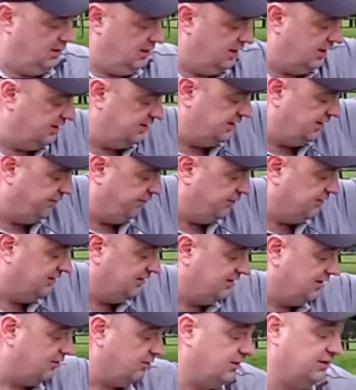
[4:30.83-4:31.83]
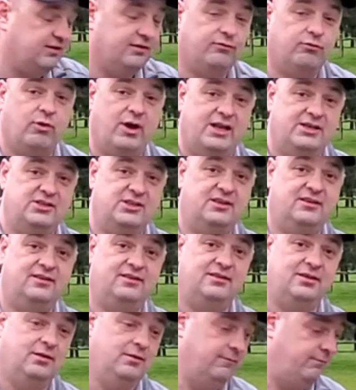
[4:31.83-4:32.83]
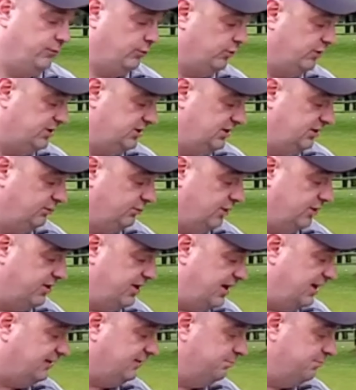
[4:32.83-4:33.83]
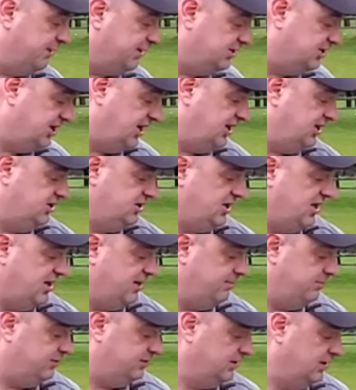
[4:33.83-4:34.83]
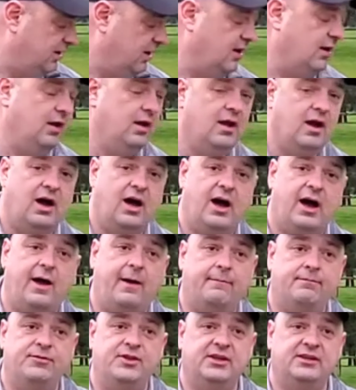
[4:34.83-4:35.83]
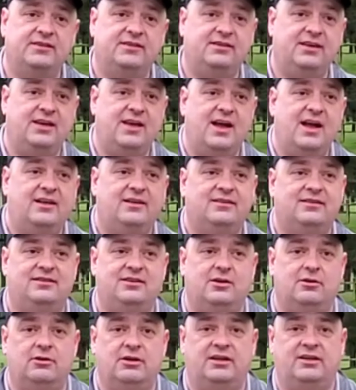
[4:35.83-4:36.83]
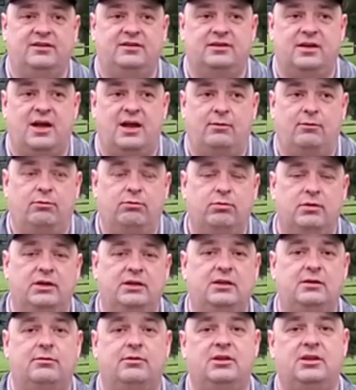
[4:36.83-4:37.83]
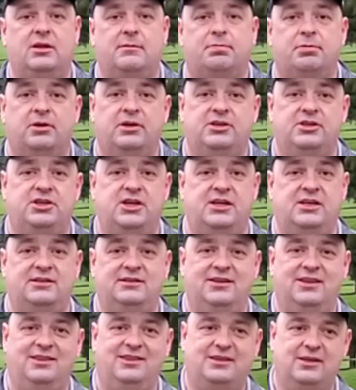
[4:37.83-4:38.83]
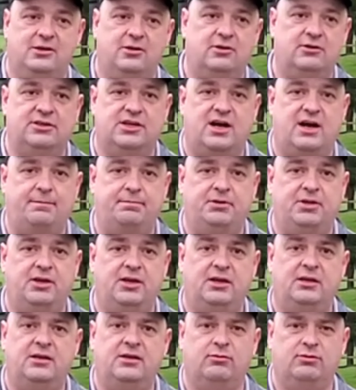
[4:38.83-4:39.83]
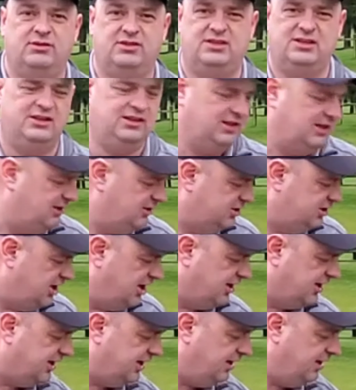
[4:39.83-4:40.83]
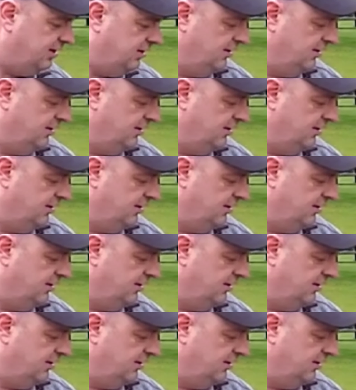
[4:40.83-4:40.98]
a different series of wedges, which is where the next big change comes. The ZX series, I really appreciated the thinner top line. It was still a little chunky,